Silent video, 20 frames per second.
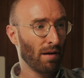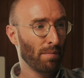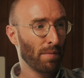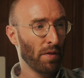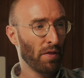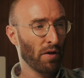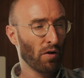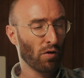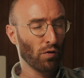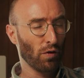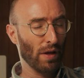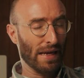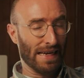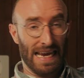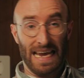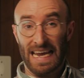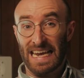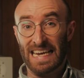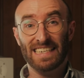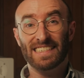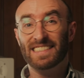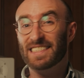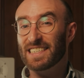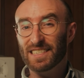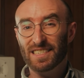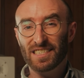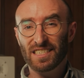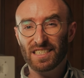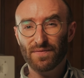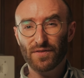there are like 8
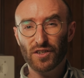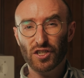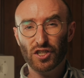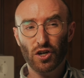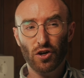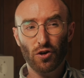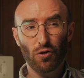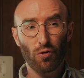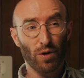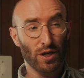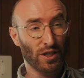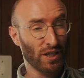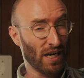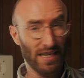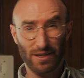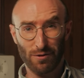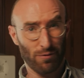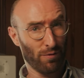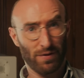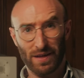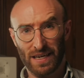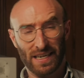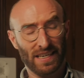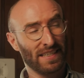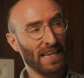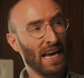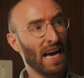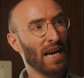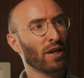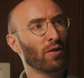seasons of the show, which I don't think is
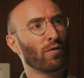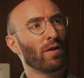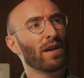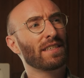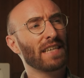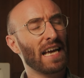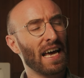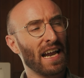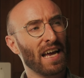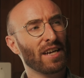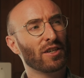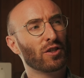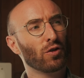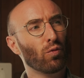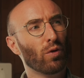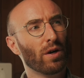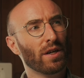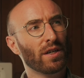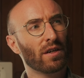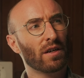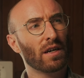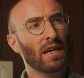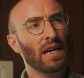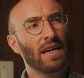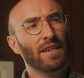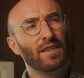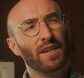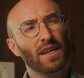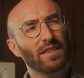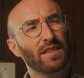accurate. And I do wonder,
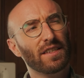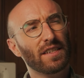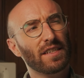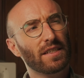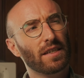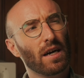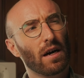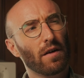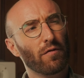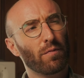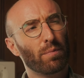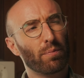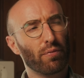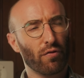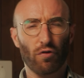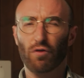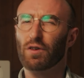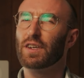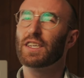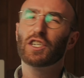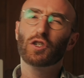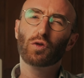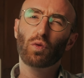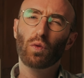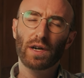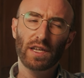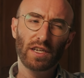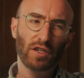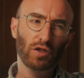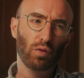does the stuff
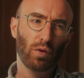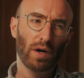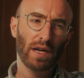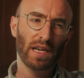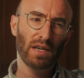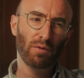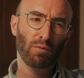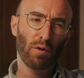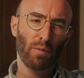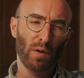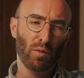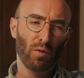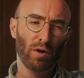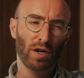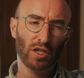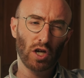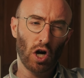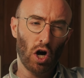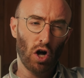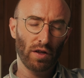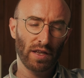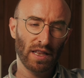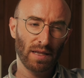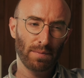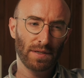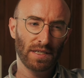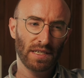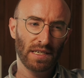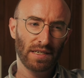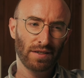pre-2020, when we weren't calling them
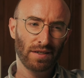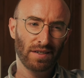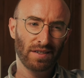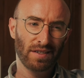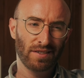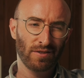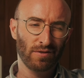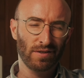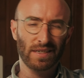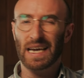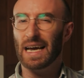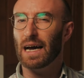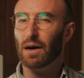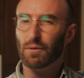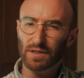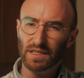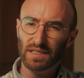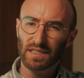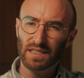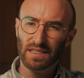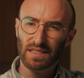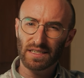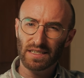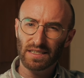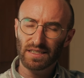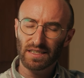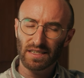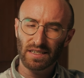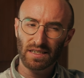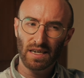seasons, still count as a
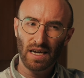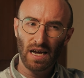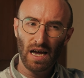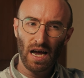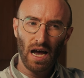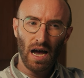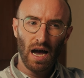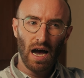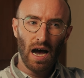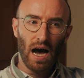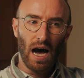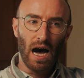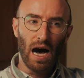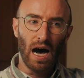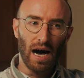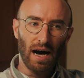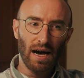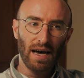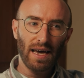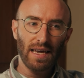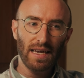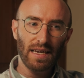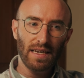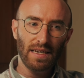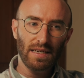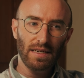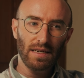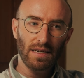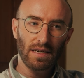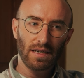season?
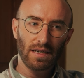I